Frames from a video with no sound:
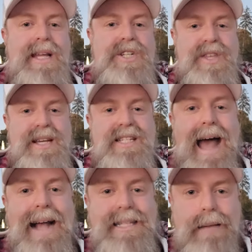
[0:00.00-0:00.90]
into the
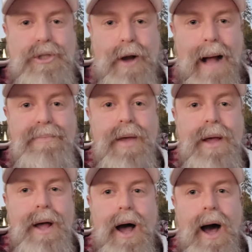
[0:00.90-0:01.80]
exact same trap
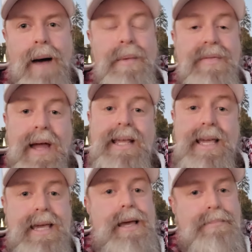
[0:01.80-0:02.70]
um, that
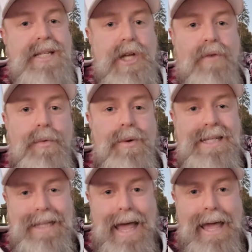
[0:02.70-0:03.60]
he himself
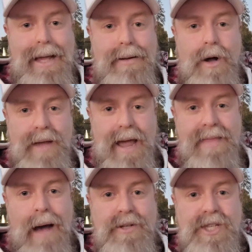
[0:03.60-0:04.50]
was laying. Okay,
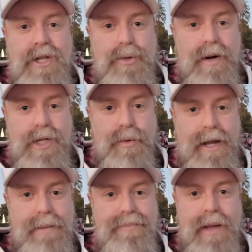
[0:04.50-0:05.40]
and that was in the
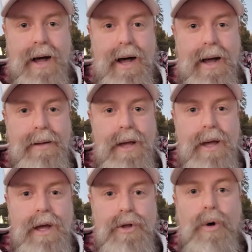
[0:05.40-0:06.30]
2020, uh,
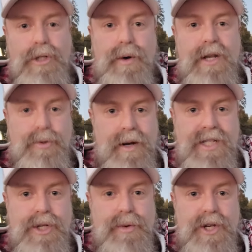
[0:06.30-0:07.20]
the whole 2020
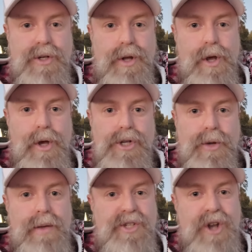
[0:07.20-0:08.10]
situation.
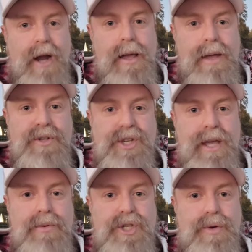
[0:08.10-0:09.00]
So he was not a, he was
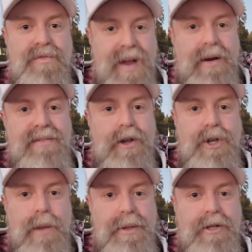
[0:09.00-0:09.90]
he was very very
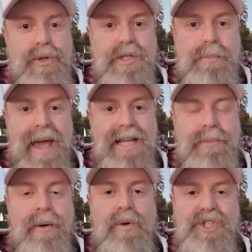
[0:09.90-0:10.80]
good appealing to his
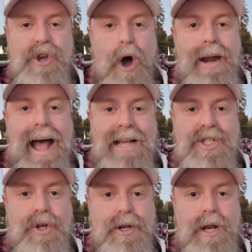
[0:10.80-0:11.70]
base, but was not
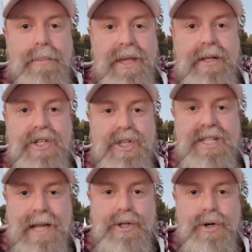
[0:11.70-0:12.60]
as good at appealing to
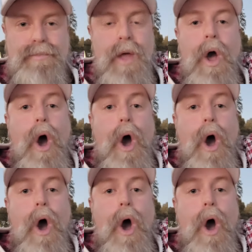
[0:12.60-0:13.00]
the center.